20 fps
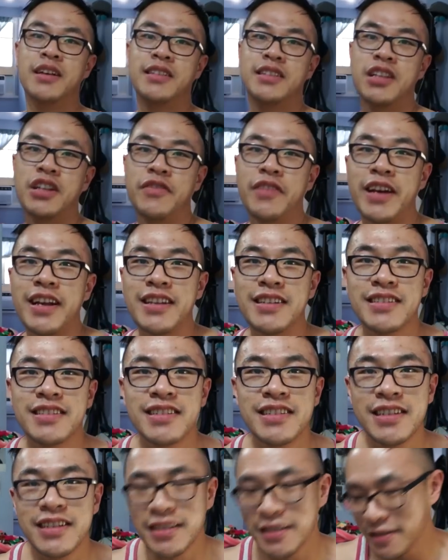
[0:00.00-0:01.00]
So anyways,
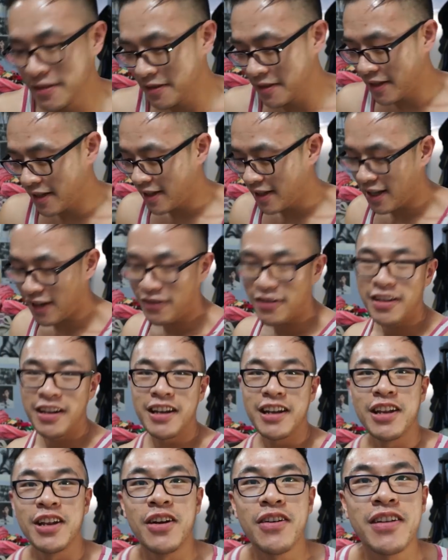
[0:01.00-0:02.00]
if you
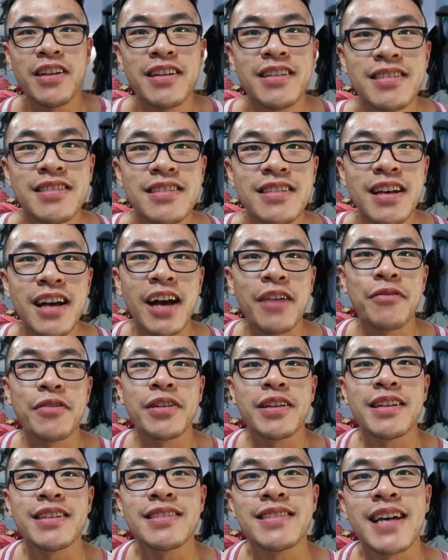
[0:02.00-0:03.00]
didn't notice, I'm
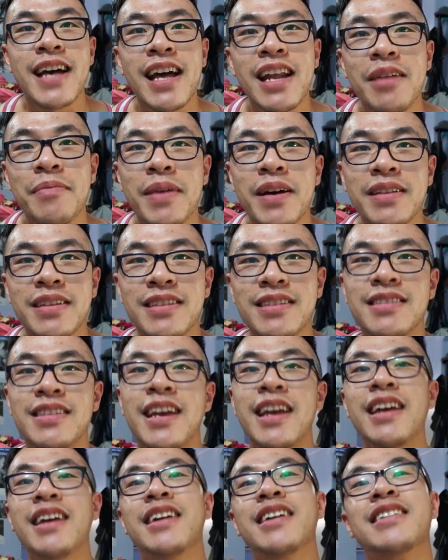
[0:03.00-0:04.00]
really sad about this
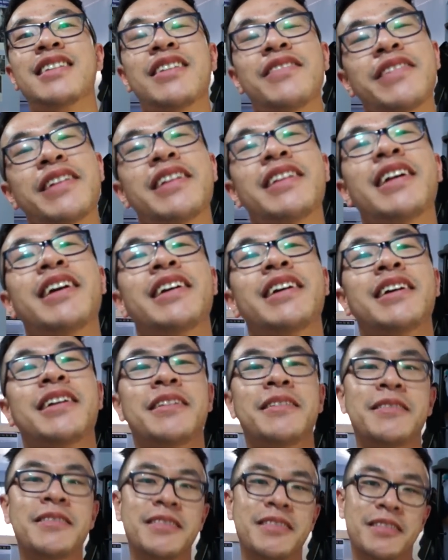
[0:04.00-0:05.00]
tank because I really like it.
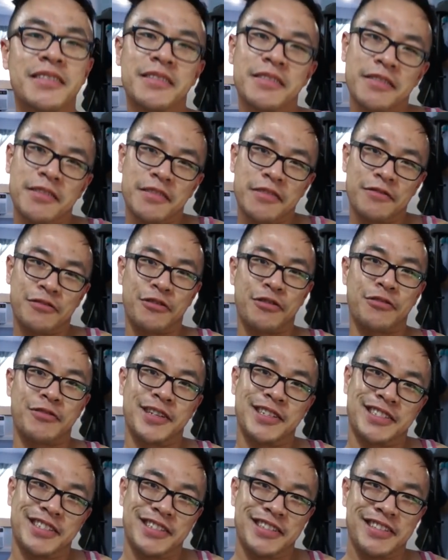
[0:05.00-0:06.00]
For
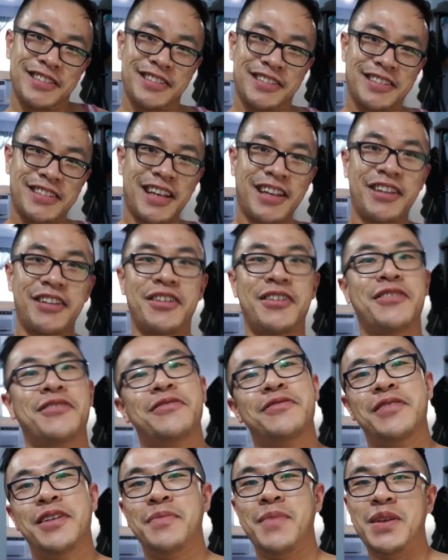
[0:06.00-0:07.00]
reasons, I don't know.
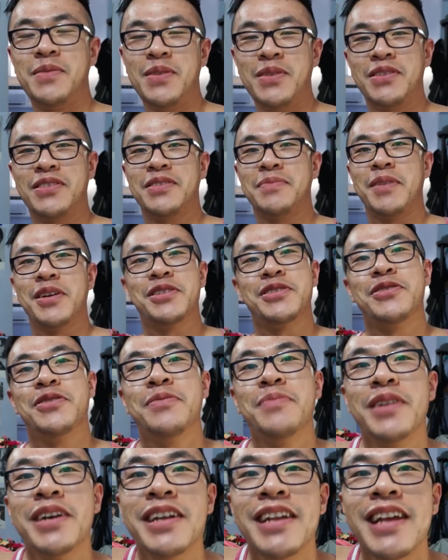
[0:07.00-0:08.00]
It makes me look special,
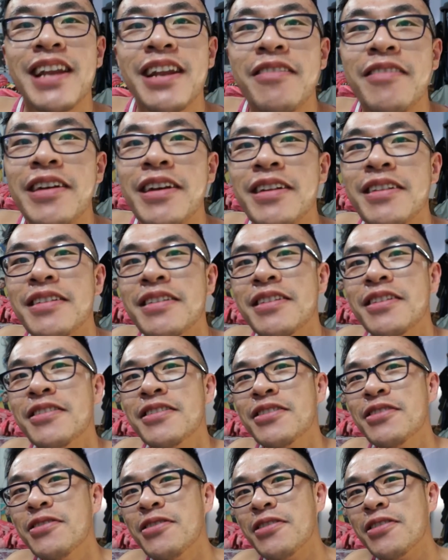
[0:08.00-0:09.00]
but anyways, there's
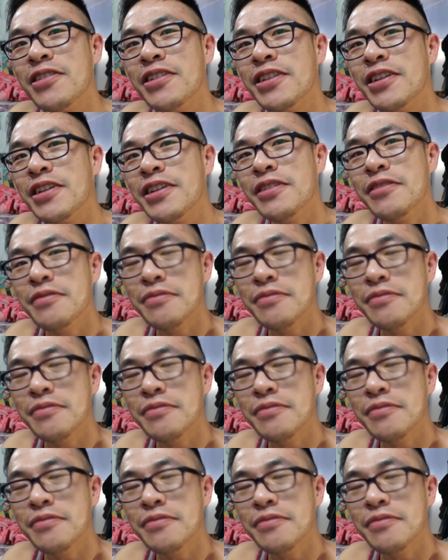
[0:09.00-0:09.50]
a hole in it.